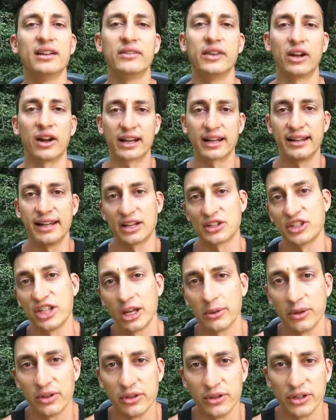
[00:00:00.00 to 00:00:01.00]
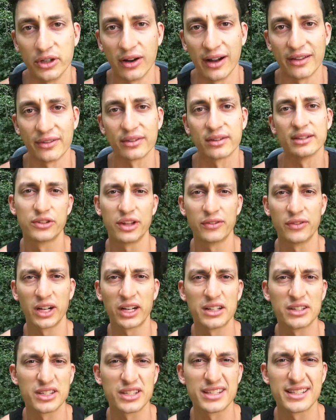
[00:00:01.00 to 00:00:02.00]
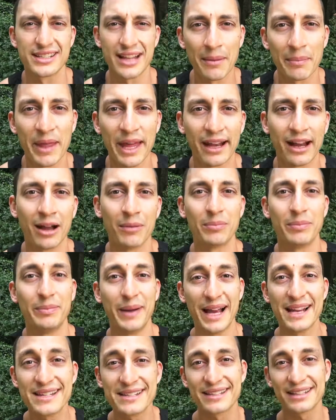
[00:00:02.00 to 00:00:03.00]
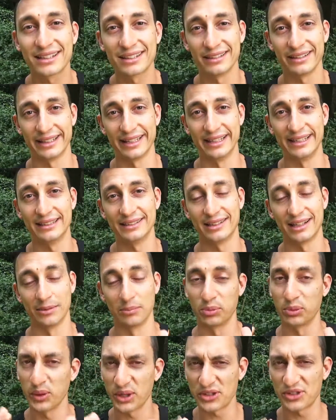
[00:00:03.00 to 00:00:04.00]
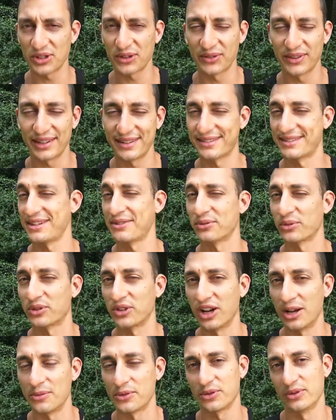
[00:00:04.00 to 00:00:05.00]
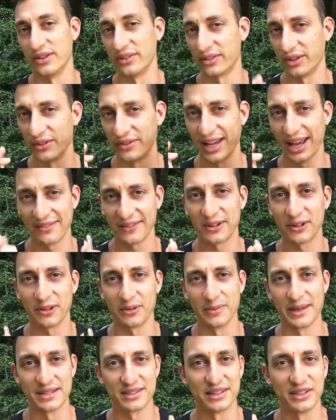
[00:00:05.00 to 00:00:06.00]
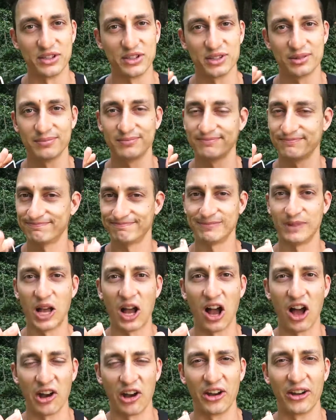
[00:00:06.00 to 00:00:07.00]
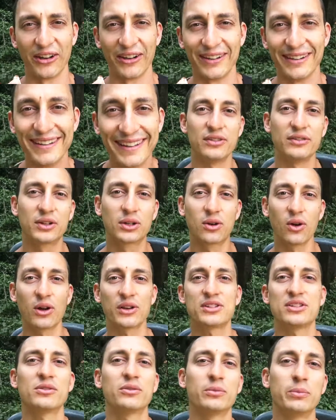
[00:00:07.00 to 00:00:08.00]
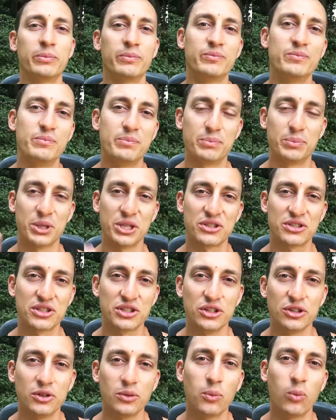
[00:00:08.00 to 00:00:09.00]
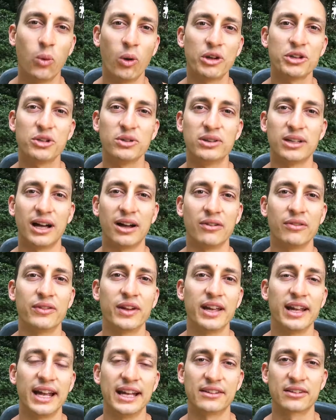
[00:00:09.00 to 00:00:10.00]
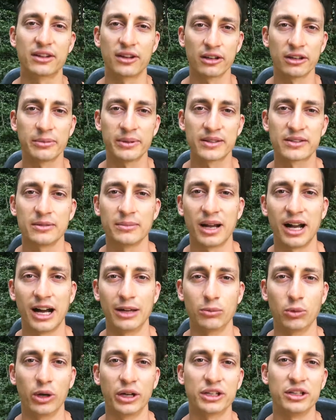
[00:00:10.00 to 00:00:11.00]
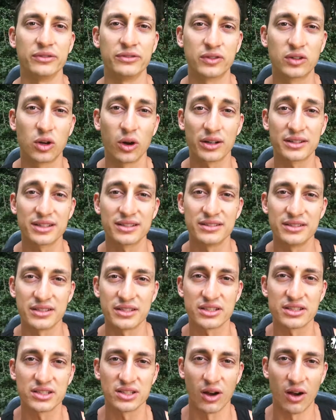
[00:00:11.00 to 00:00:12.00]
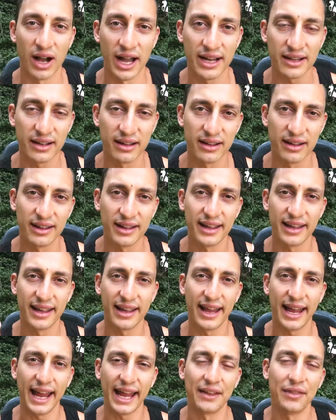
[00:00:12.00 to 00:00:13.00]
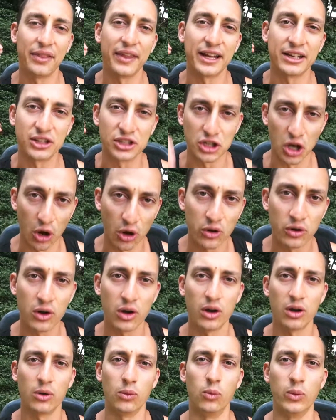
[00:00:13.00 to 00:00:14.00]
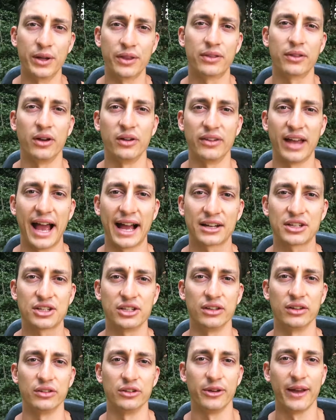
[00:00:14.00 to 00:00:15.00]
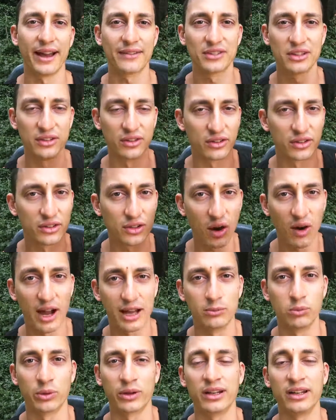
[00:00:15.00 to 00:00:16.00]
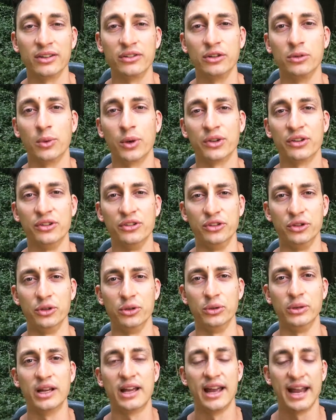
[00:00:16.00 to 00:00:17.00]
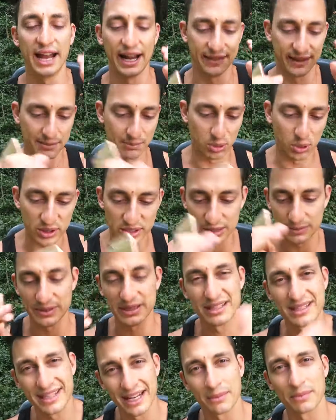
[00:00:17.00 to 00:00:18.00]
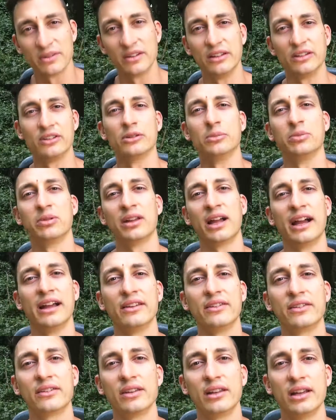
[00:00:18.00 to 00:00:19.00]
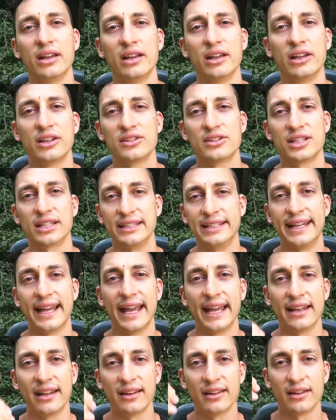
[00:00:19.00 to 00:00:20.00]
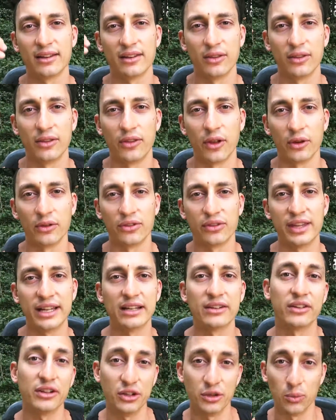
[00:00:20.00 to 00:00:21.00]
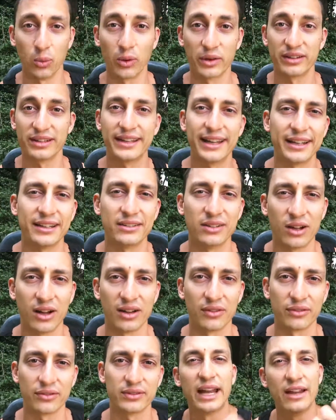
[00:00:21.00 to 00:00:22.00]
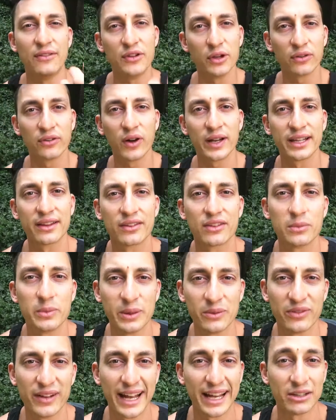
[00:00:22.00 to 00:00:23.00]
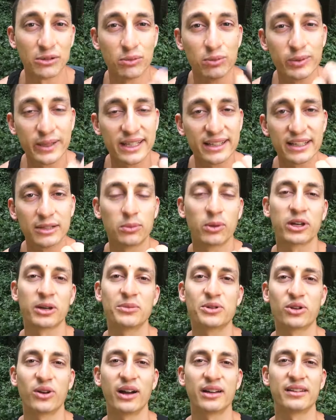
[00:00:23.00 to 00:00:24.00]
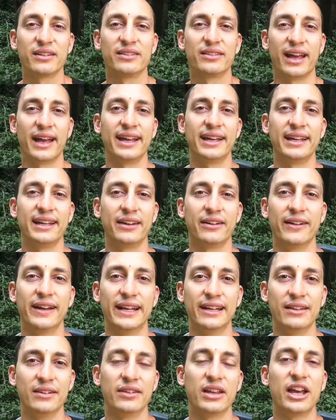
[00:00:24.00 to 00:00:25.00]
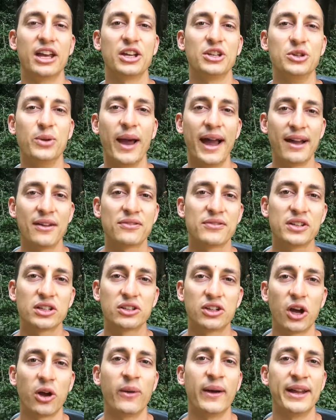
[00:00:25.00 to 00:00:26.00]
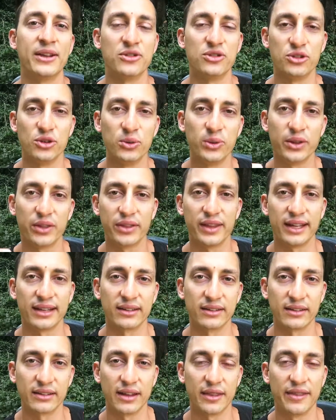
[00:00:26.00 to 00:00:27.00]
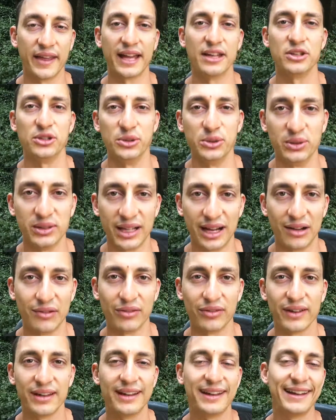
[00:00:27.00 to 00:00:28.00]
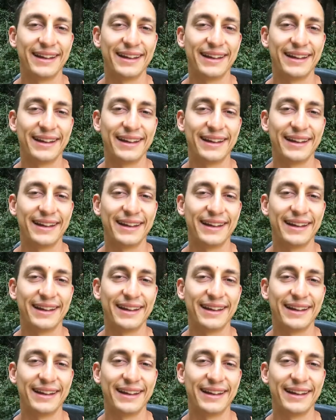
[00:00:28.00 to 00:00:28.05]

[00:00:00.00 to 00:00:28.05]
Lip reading: that I can now share with you guys. So if I can just sum that up, basically, I'm pretty sure I've said it several times for this, so if you haven't got the message, I don't know. You've got to pursue what you love. It's going to be some hard work. You've got to decide and then go with those actions. You have to decide what it is you want to do and then put some steps into place to get those things that you want to get in life. If you're finding this a bit vague, really what I'm trying to say here is you have to go and do the things that you love.